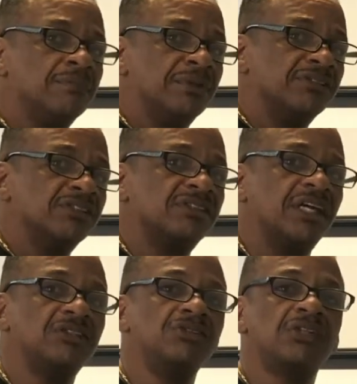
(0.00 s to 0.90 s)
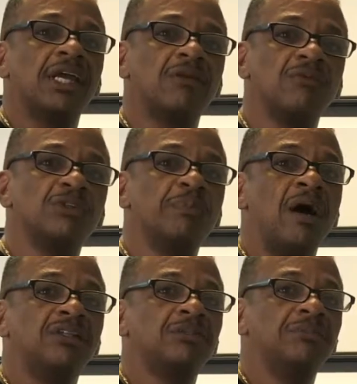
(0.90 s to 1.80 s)
the business, that you're taking
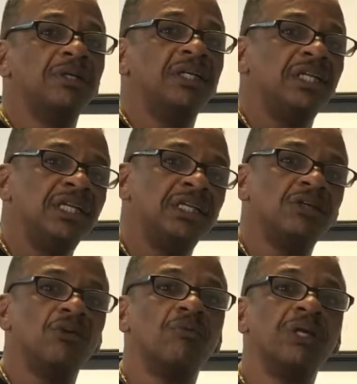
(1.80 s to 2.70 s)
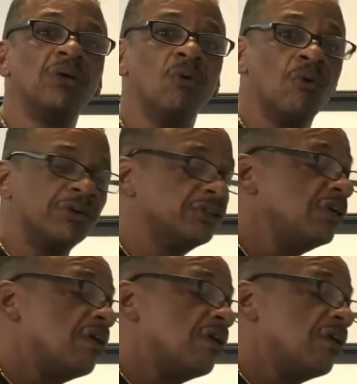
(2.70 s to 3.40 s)
responsibility to get your reorders